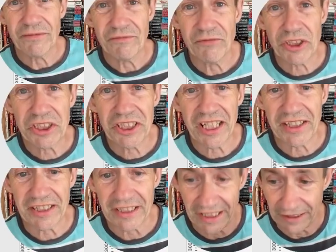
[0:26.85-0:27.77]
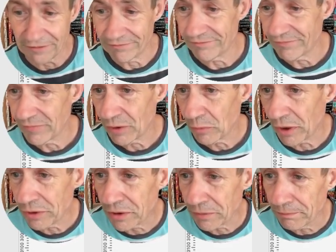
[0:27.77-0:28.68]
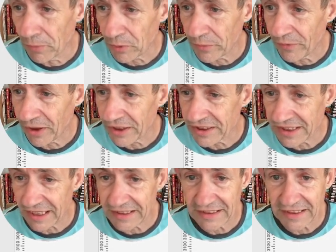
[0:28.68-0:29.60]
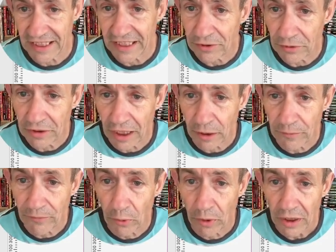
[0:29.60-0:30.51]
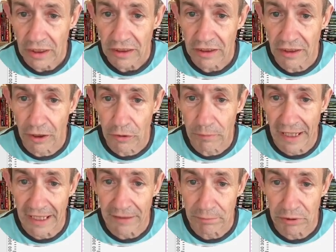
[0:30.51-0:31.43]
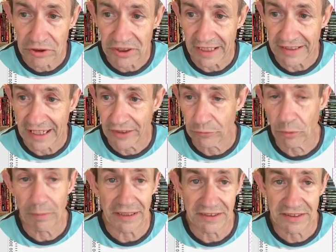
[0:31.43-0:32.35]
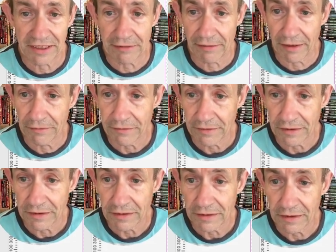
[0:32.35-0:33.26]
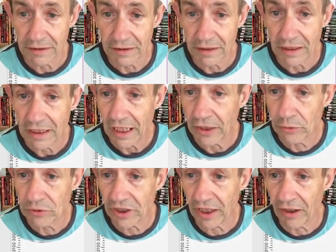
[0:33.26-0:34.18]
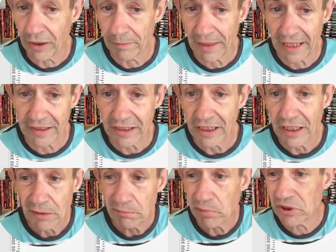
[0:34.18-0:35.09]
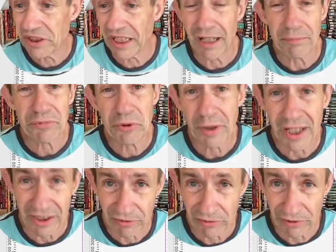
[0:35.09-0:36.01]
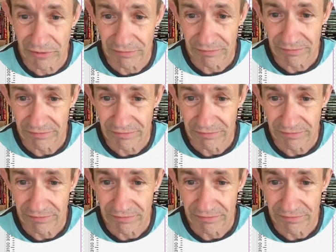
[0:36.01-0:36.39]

Virtually nothing now. Well, you can modify the settings here. You can go for low band, push that down to about zero and also a high band, push it up to 100.